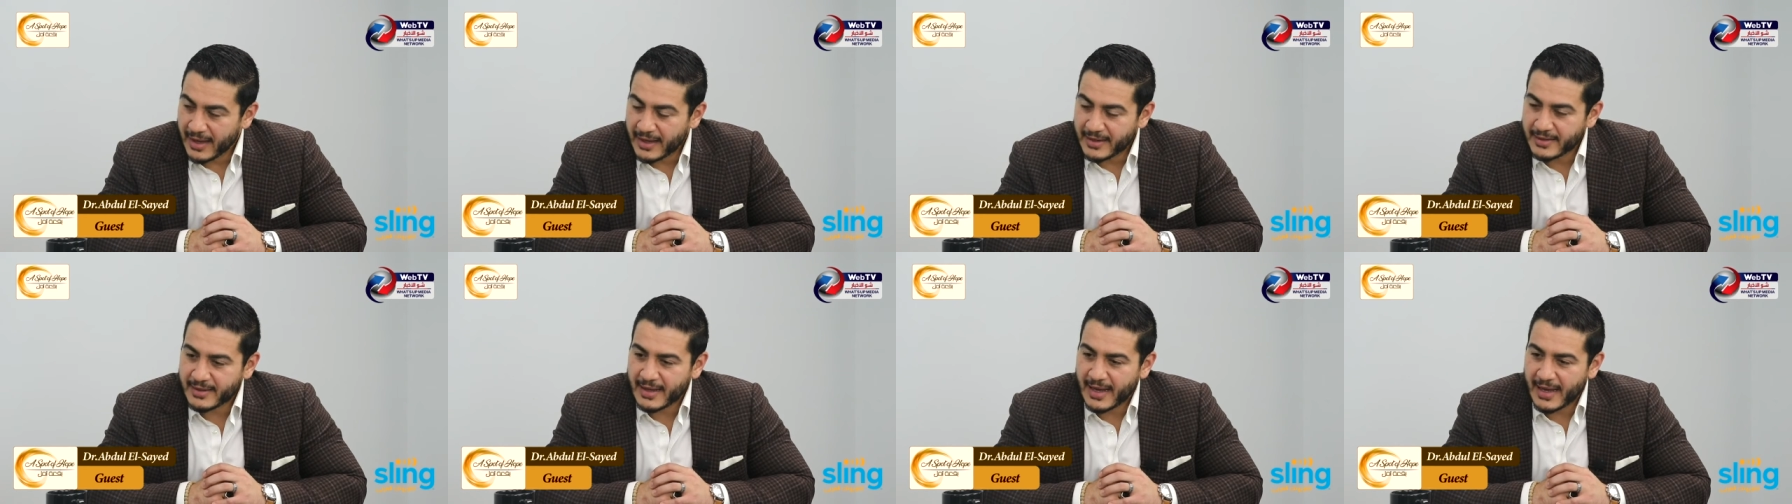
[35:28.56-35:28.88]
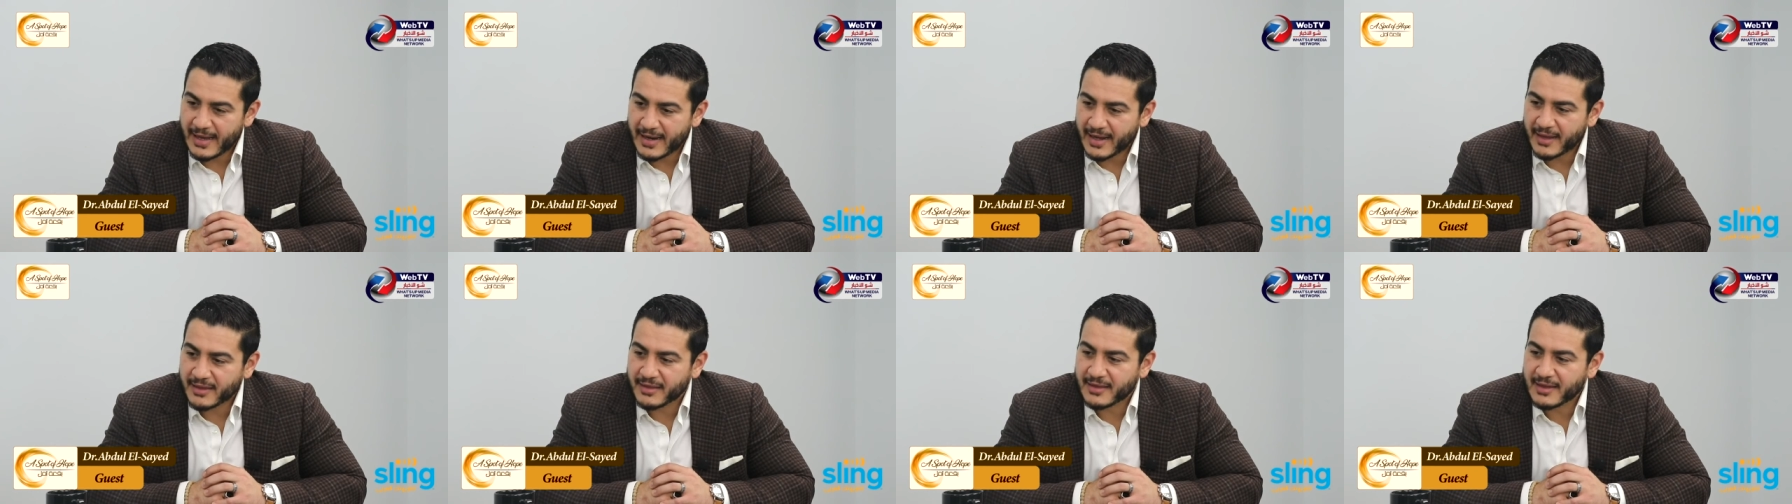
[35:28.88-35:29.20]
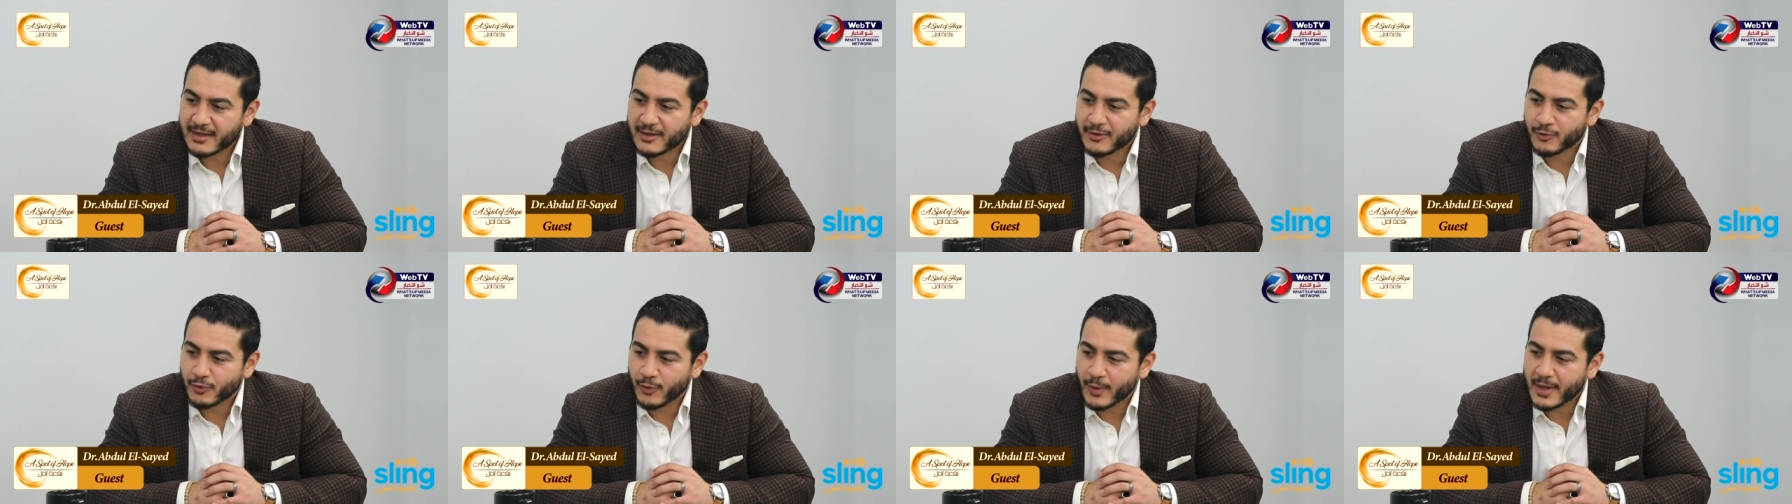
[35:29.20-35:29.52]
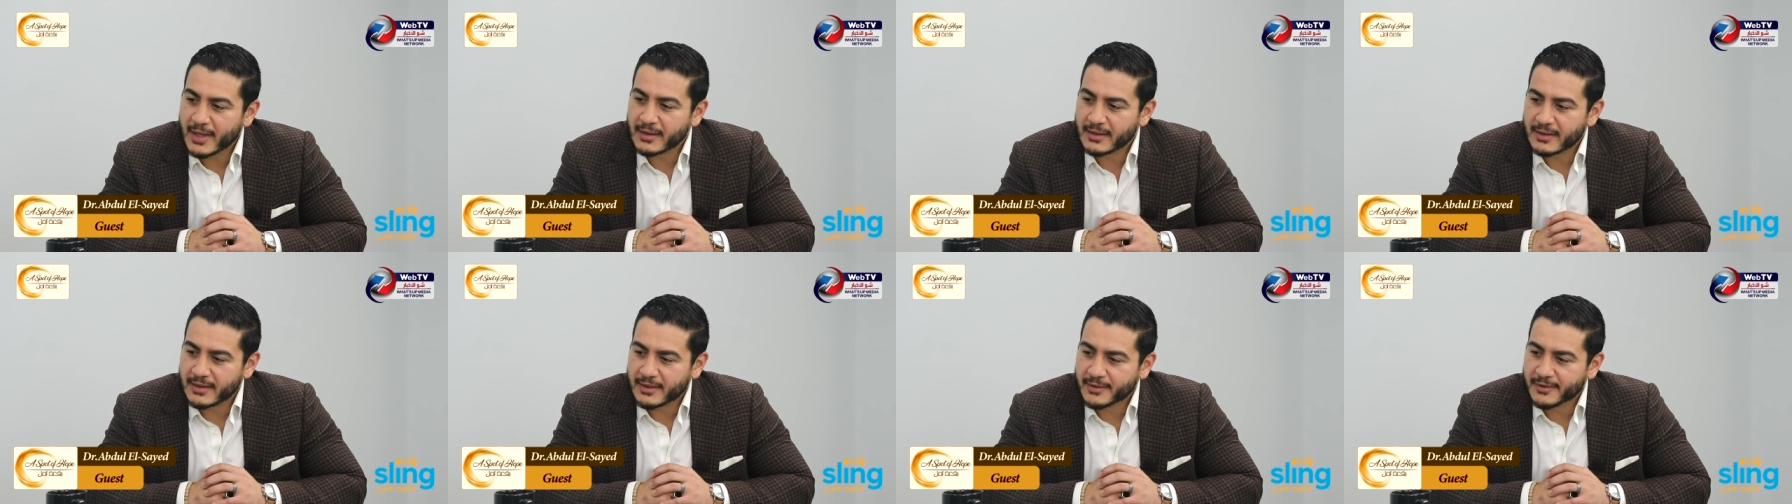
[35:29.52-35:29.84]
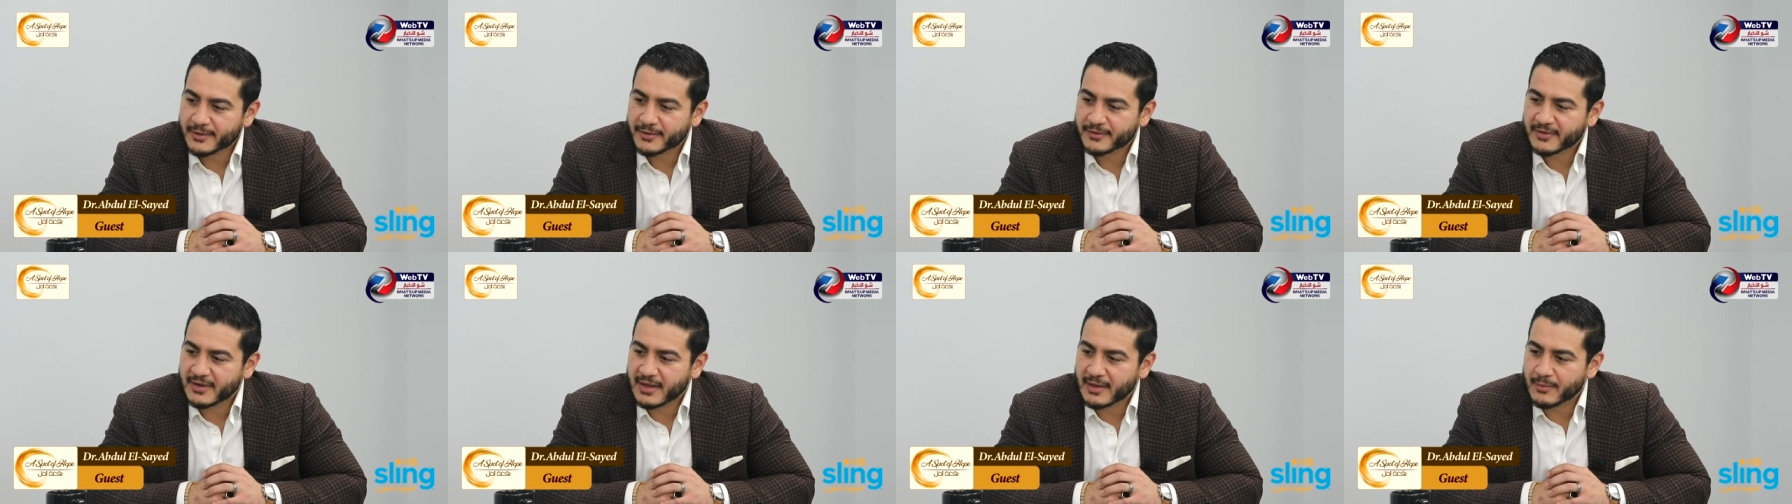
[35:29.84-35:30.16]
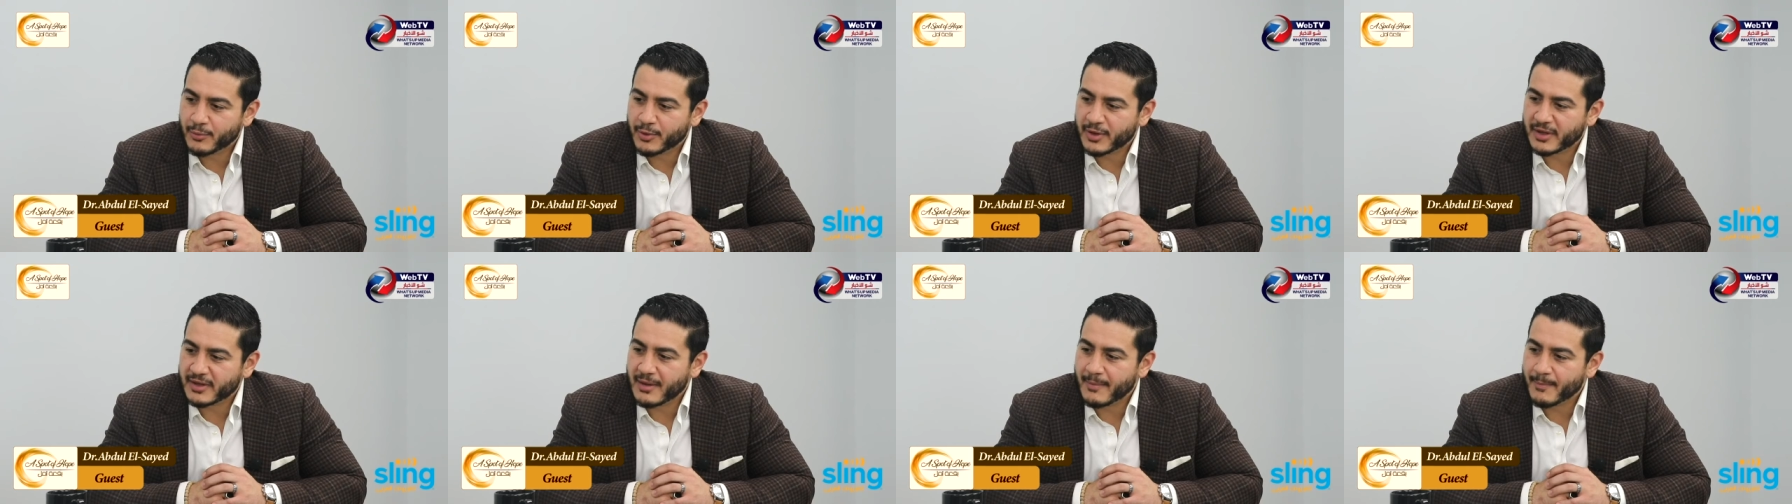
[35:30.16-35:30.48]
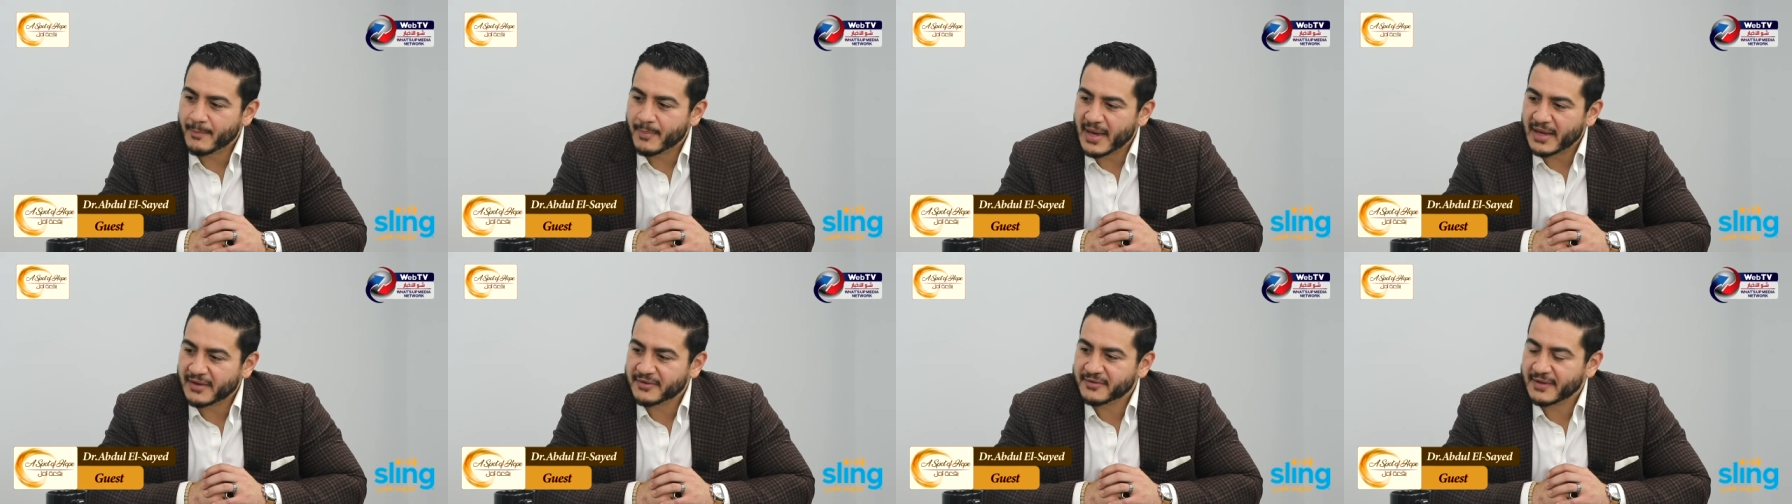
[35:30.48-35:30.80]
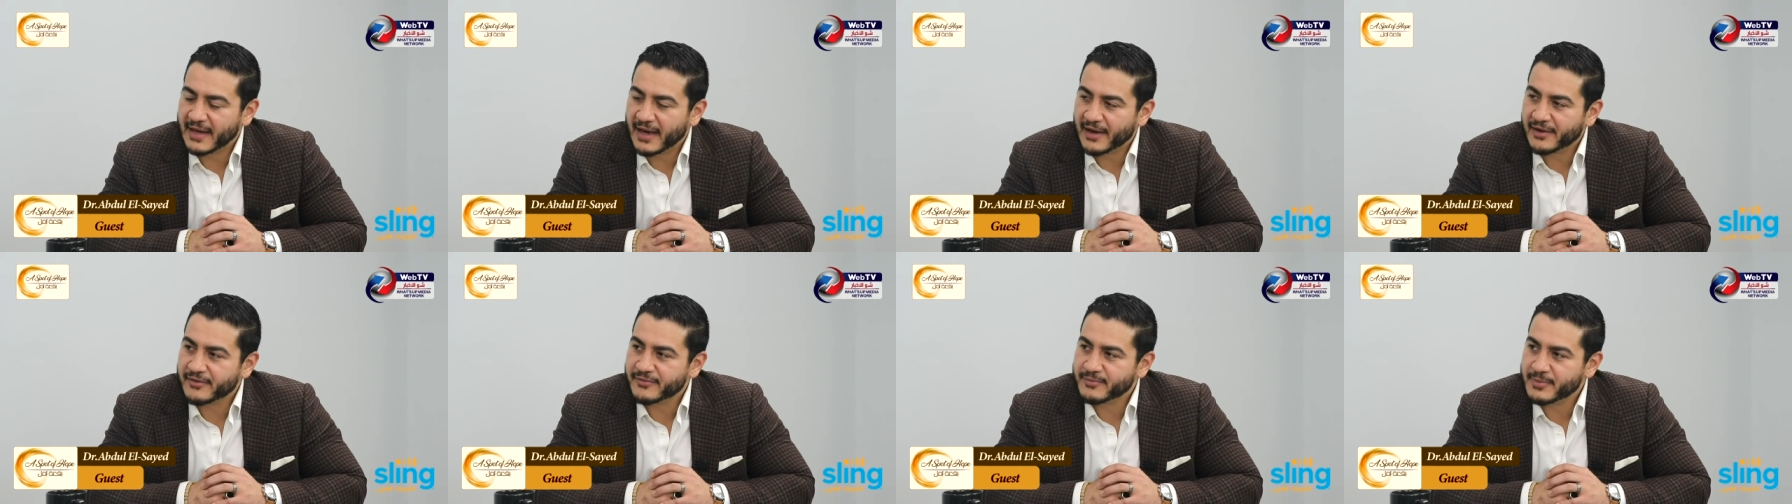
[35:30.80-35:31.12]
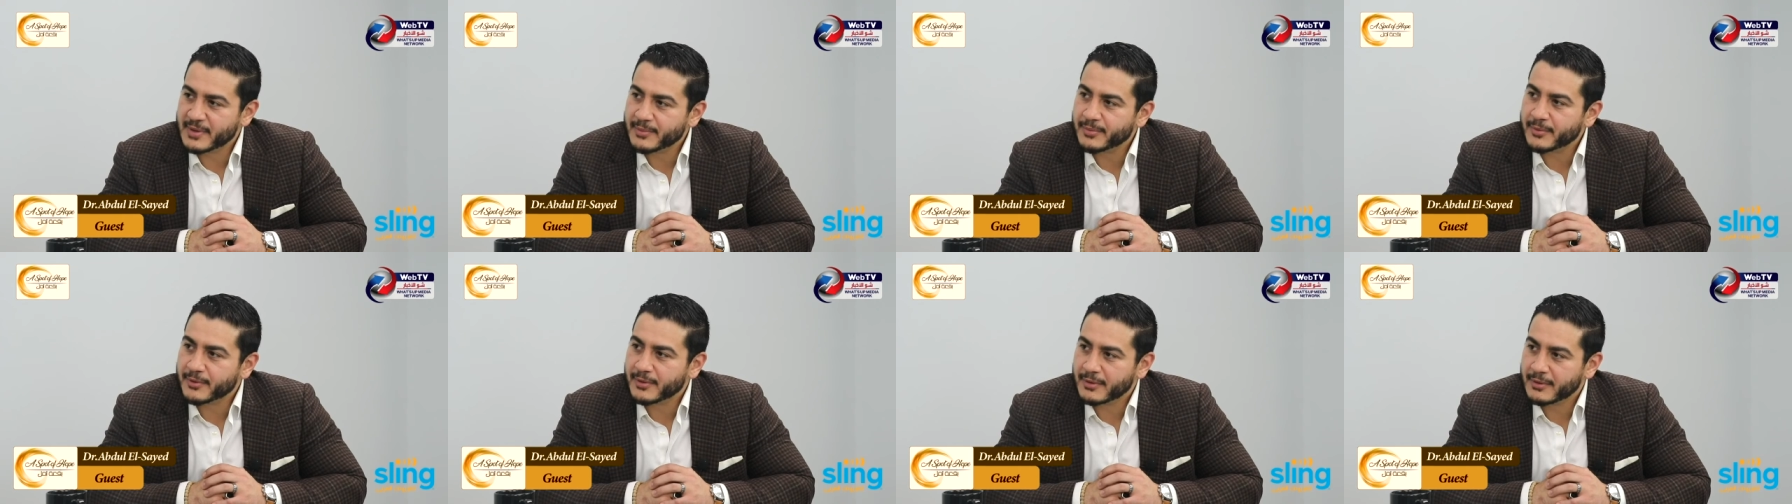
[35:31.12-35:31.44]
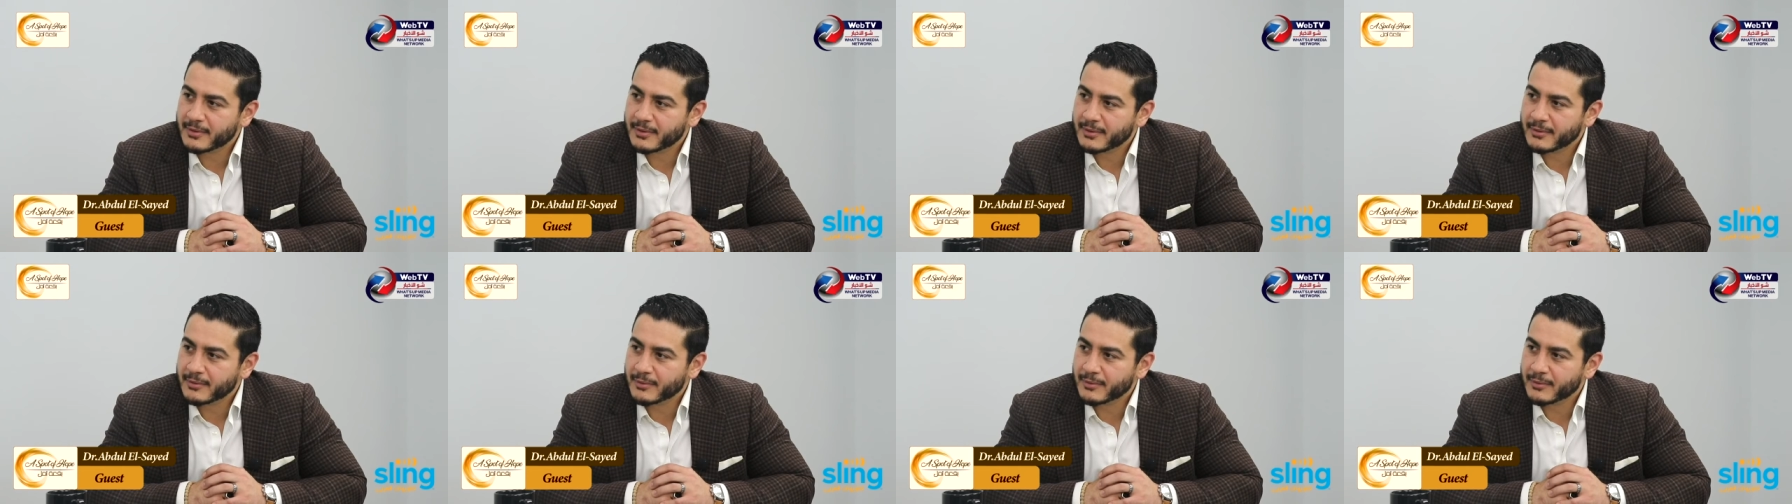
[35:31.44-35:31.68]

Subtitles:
And I think great leaders can bring the best out of people,